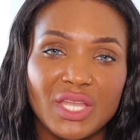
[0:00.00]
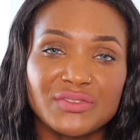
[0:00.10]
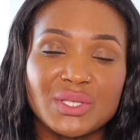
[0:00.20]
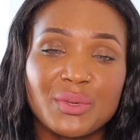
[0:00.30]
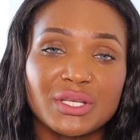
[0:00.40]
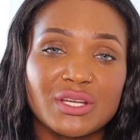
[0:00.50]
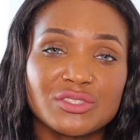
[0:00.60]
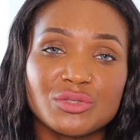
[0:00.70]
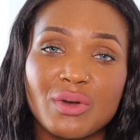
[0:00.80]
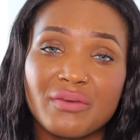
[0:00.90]
If someone
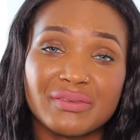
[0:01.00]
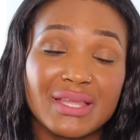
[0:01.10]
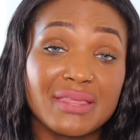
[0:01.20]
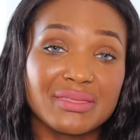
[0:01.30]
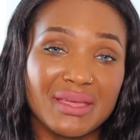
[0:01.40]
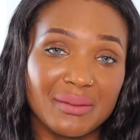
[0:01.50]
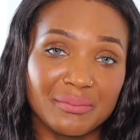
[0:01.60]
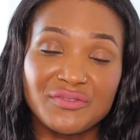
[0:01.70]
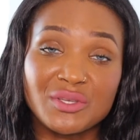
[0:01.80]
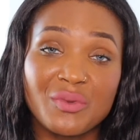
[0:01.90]
cuts you off, let them.
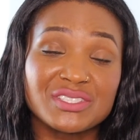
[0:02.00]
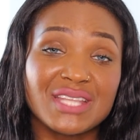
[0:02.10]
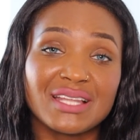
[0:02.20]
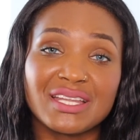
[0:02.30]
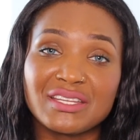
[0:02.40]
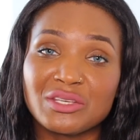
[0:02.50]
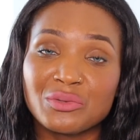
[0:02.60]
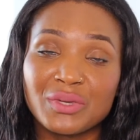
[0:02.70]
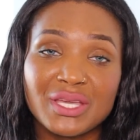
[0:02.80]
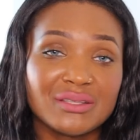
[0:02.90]
If someone's not letting
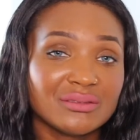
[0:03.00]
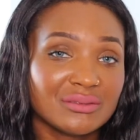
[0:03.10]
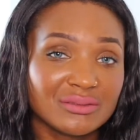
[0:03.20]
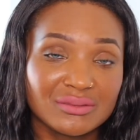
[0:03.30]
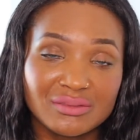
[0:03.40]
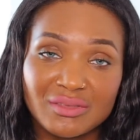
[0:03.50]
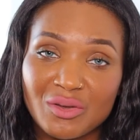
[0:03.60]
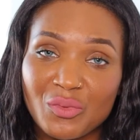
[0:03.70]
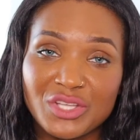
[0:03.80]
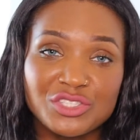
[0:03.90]
you in,
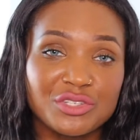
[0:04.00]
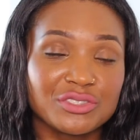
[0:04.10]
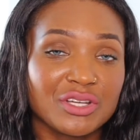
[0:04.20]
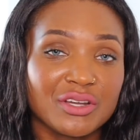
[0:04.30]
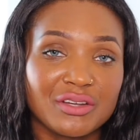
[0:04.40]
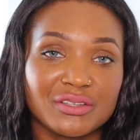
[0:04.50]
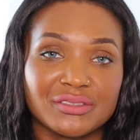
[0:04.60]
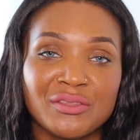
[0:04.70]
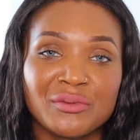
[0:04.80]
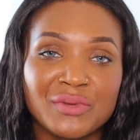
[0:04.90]
wait your turn.
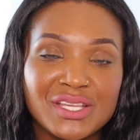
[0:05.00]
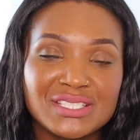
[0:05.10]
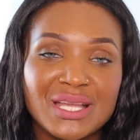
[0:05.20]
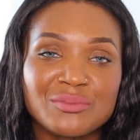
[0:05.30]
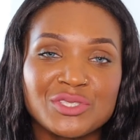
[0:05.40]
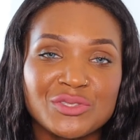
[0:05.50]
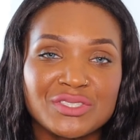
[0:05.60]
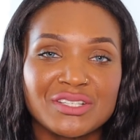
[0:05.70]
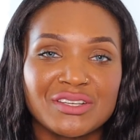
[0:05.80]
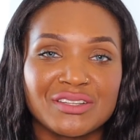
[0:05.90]
The reason I'm
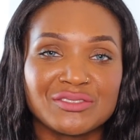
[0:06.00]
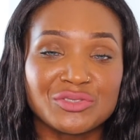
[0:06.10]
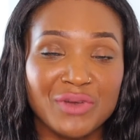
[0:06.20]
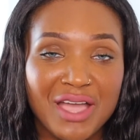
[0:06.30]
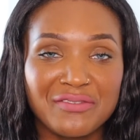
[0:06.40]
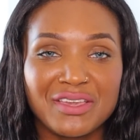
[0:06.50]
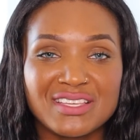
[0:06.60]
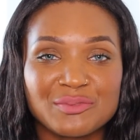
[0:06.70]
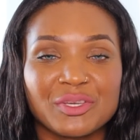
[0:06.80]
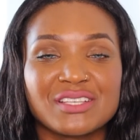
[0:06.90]
choosing driving
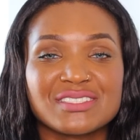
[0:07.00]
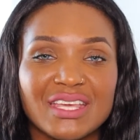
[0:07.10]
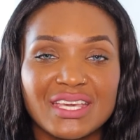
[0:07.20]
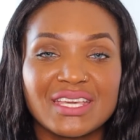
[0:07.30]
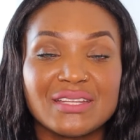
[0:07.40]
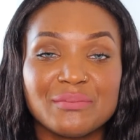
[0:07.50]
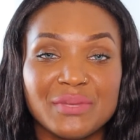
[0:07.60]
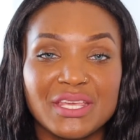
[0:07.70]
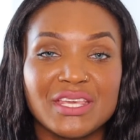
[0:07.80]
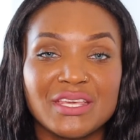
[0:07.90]
is because it can
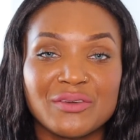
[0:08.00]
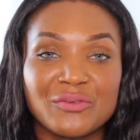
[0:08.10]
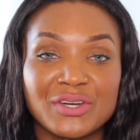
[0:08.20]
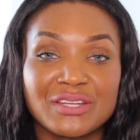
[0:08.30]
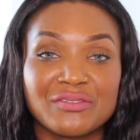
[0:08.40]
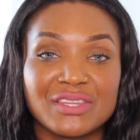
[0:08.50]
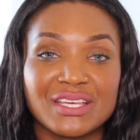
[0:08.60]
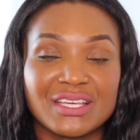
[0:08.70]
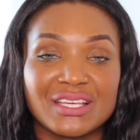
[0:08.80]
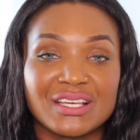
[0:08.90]
be one of
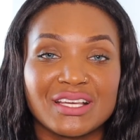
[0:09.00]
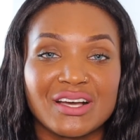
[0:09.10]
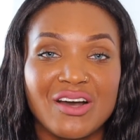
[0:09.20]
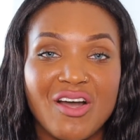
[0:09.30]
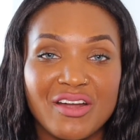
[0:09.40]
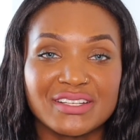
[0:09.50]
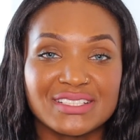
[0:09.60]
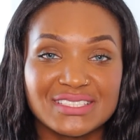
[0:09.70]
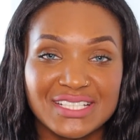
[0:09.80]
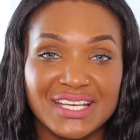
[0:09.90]
the
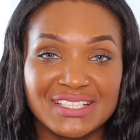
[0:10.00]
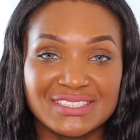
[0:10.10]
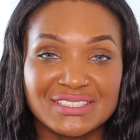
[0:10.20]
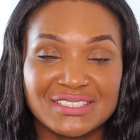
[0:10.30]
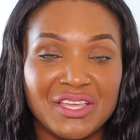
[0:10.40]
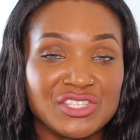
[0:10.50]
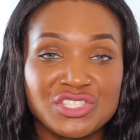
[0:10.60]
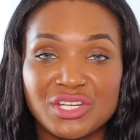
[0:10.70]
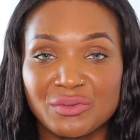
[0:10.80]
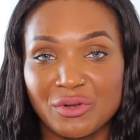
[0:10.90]
hardest tests in
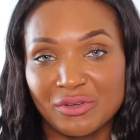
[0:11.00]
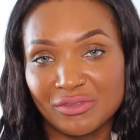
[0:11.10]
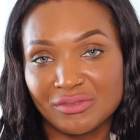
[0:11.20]
general